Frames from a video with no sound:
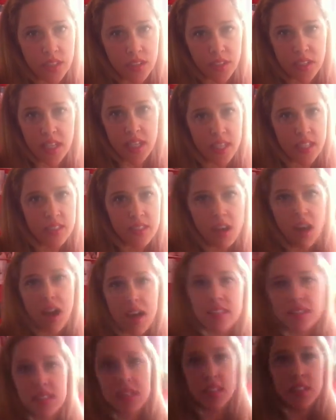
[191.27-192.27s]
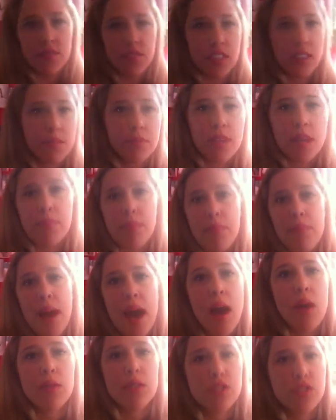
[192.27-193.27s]
their kids hostage for some type of
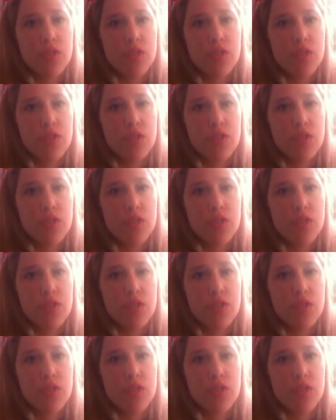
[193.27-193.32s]
power